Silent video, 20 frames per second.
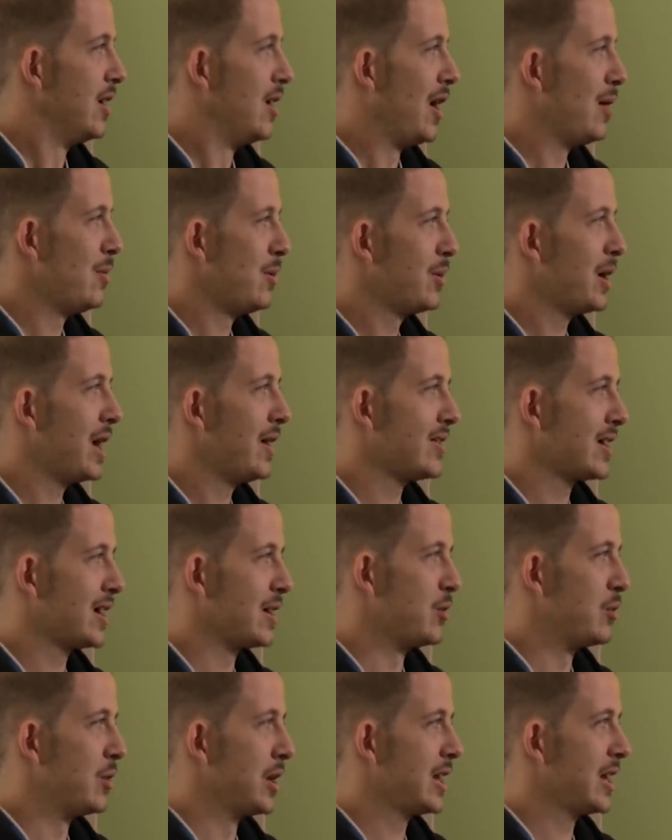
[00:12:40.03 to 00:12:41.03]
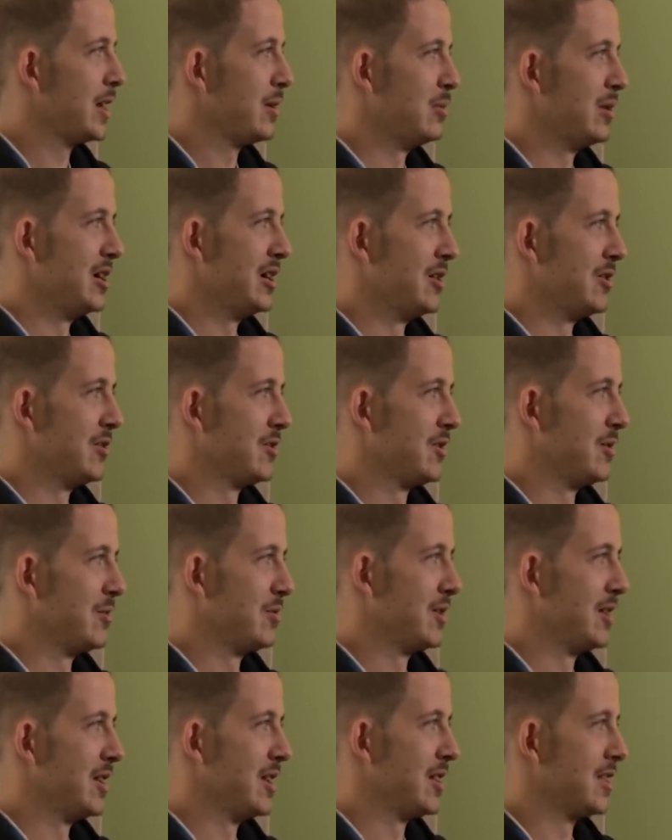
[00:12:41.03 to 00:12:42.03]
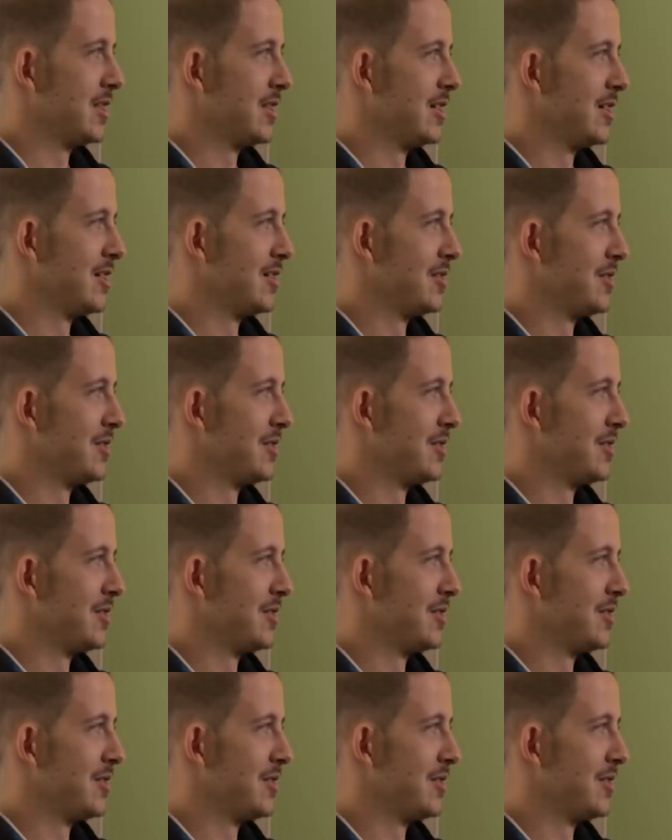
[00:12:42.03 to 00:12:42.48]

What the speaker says: How about we have like a reggae band or something at the